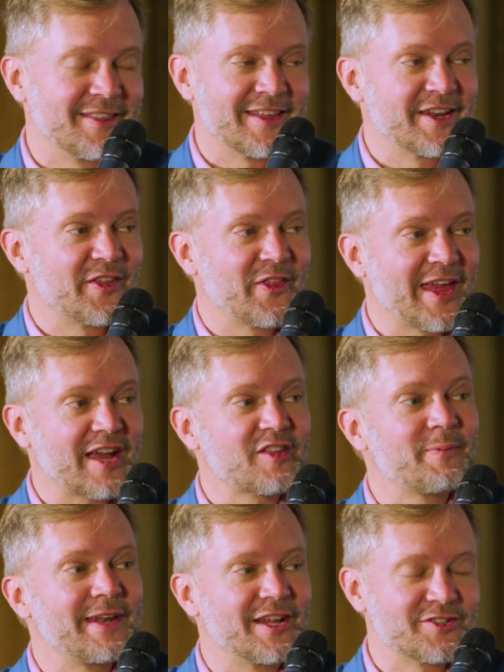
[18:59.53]
the
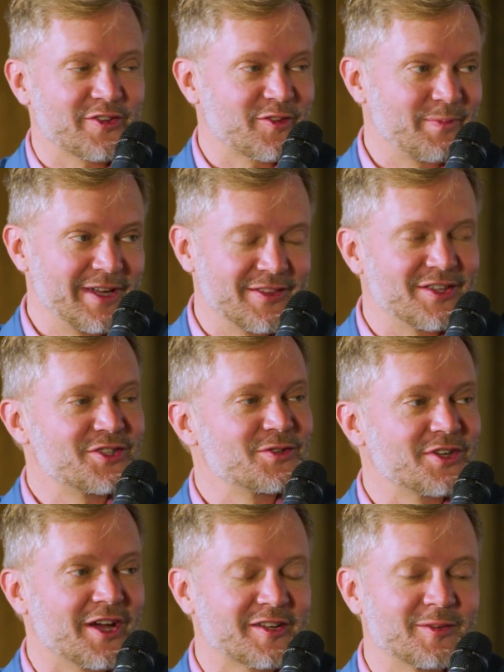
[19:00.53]
exponential speed that you
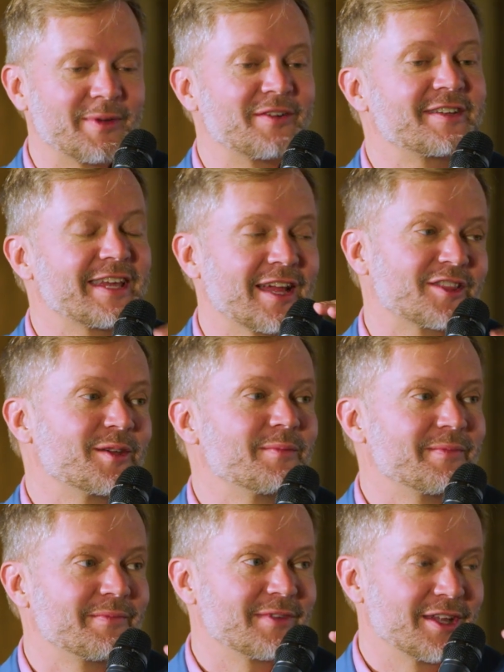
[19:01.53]
talked about to get
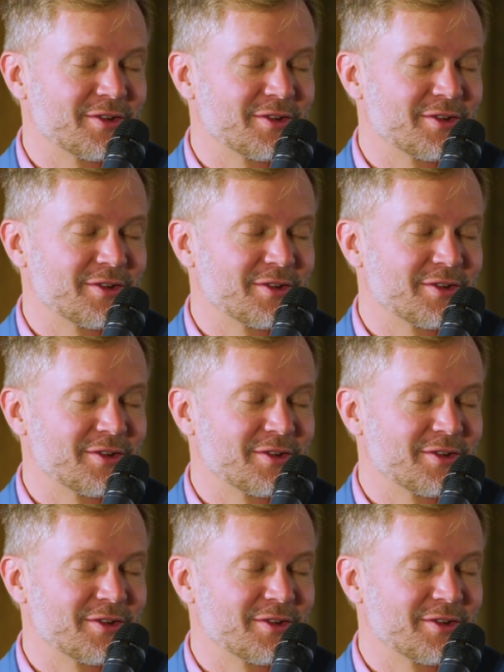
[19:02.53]
them,